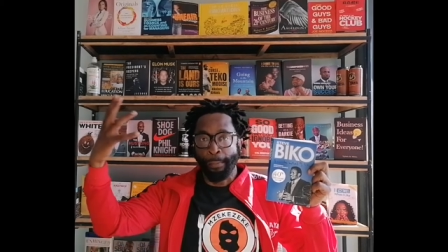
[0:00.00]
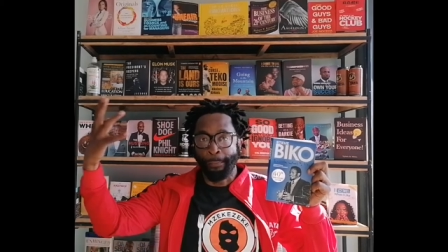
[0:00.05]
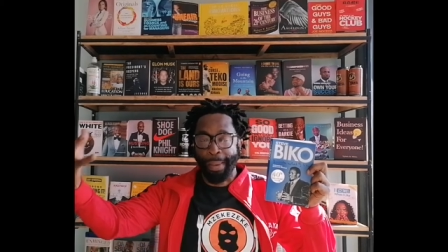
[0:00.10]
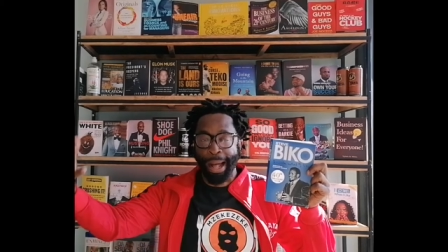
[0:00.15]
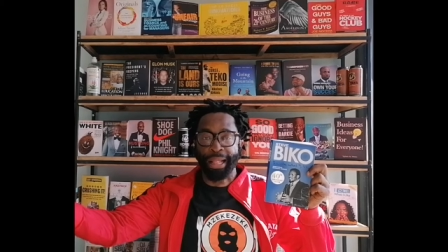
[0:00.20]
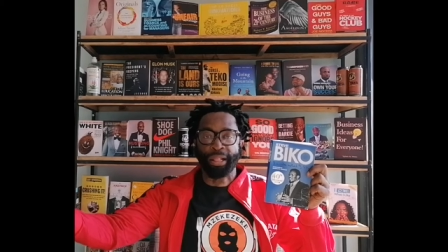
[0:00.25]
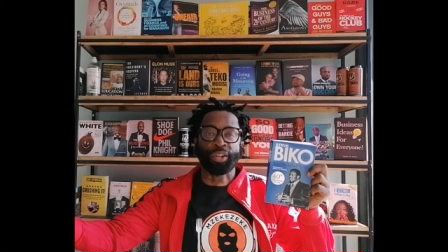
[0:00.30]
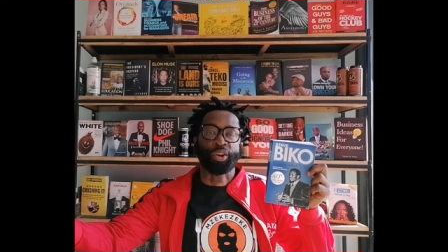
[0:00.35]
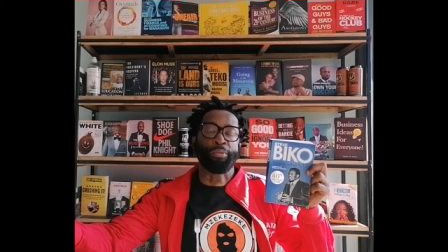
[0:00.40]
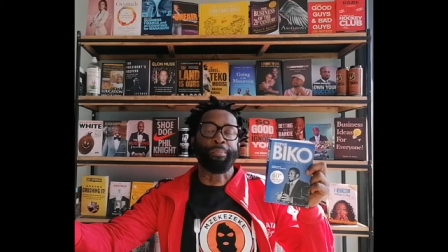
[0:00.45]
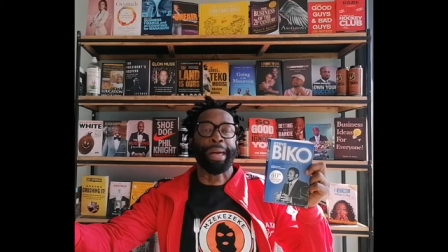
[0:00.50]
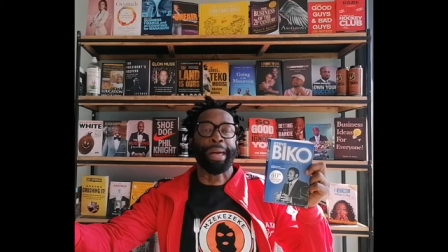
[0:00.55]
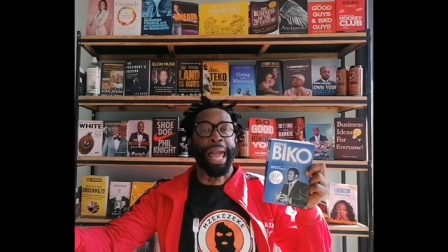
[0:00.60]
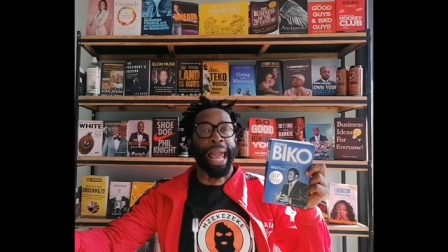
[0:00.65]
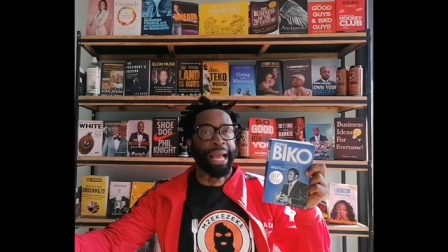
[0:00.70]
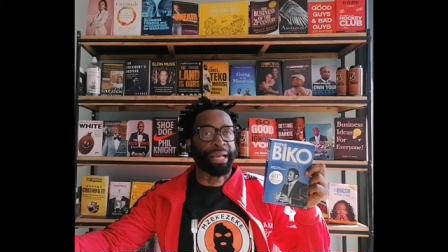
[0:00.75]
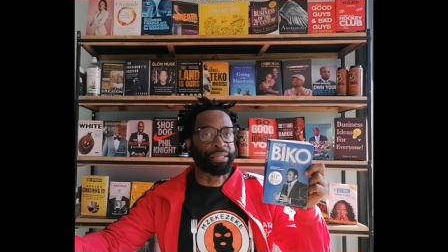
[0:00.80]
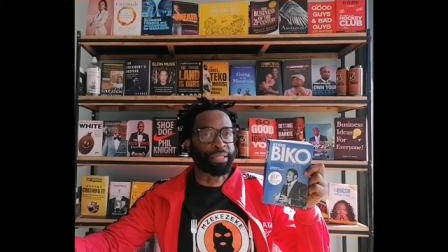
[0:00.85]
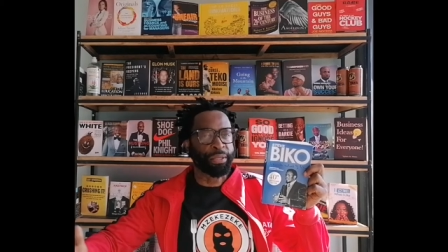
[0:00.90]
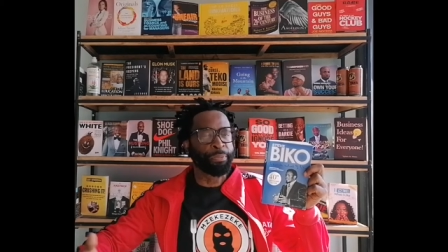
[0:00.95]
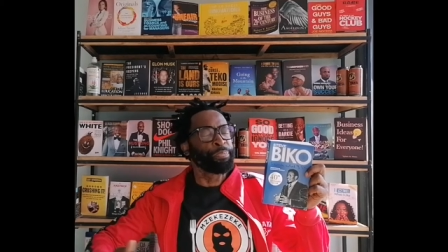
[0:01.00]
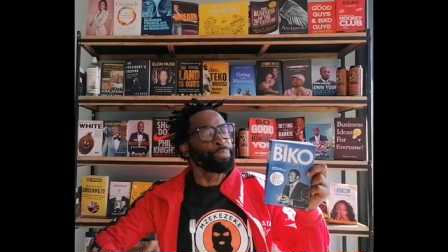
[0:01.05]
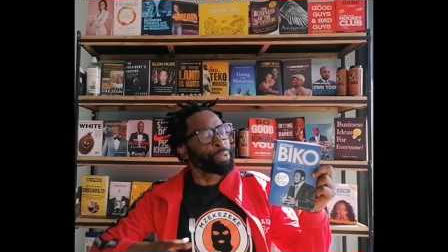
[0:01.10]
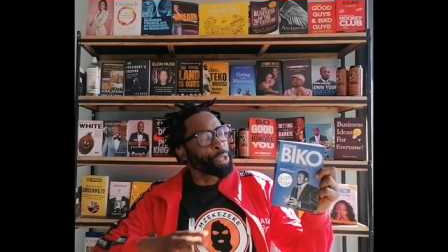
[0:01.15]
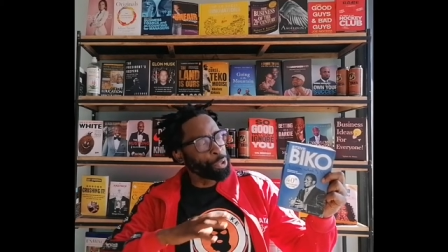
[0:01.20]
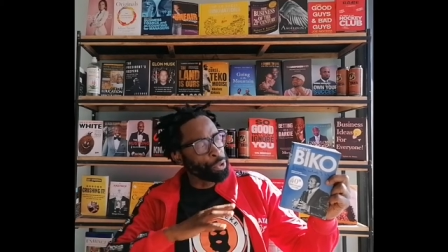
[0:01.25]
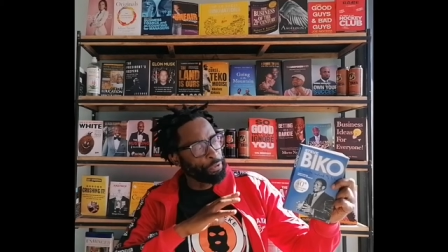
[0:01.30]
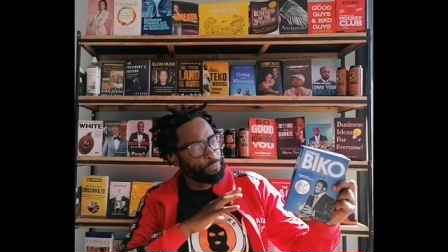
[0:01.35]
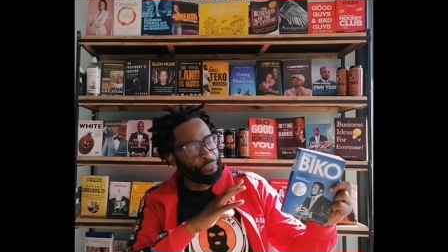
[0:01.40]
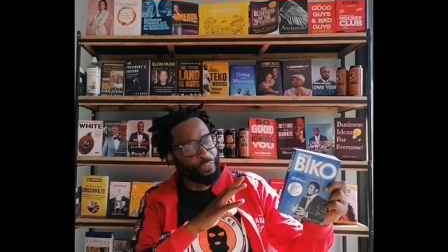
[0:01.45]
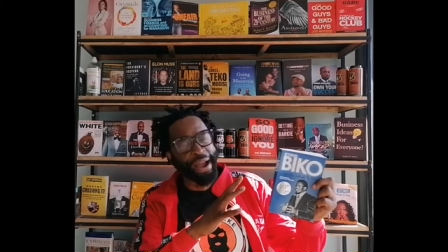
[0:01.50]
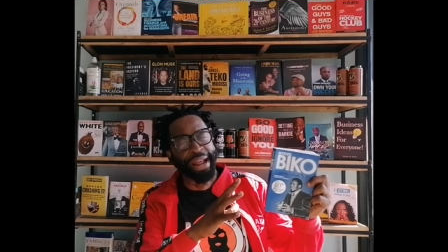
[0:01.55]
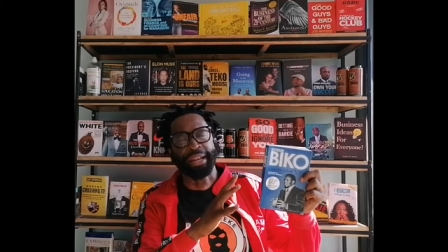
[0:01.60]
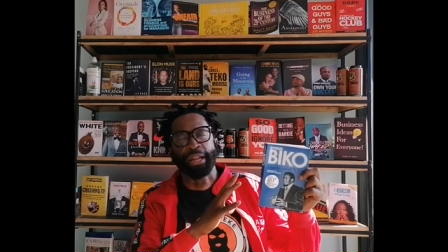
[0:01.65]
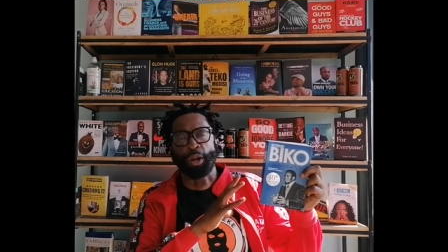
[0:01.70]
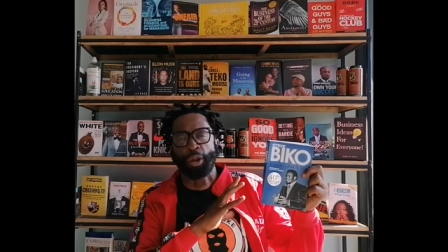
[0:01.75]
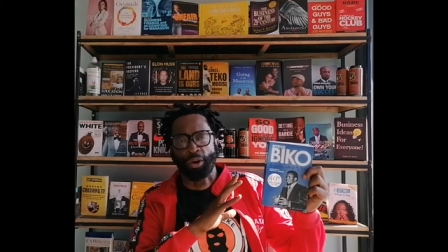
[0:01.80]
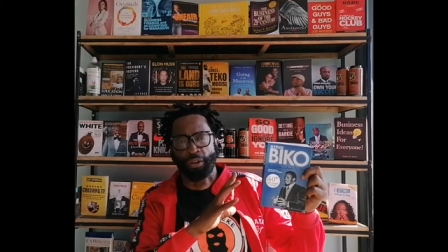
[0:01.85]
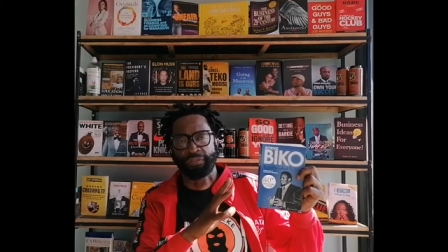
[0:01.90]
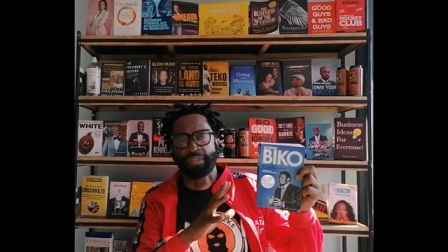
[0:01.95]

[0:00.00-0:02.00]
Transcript: Malcolm X, you'll find a lot